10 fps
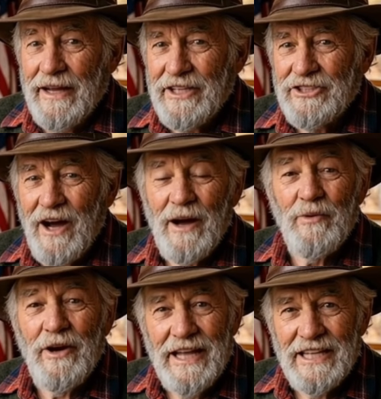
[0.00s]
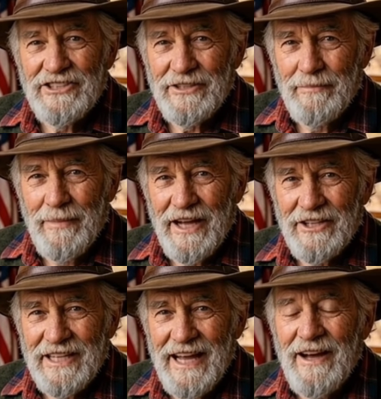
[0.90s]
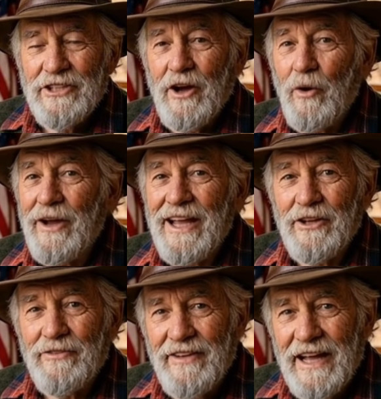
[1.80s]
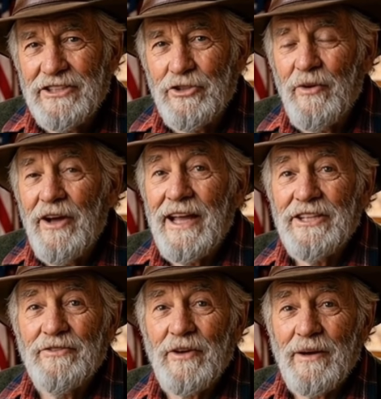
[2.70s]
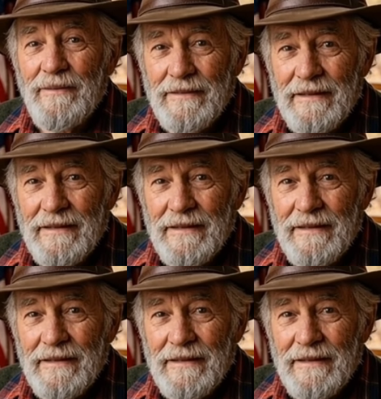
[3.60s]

does not release because it has no interface to release from.